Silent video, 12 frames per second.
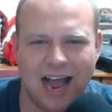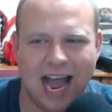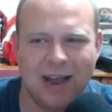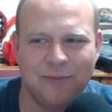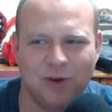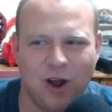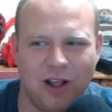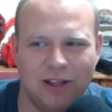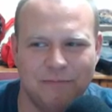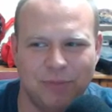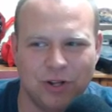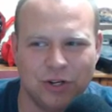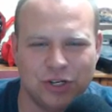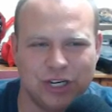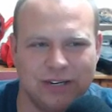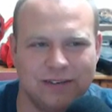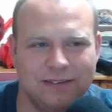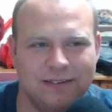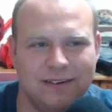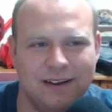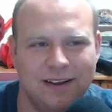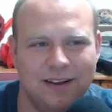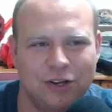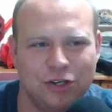I'm calling bullshit.
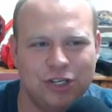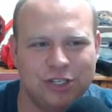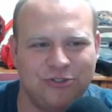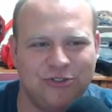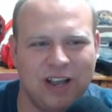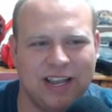She's a fucking...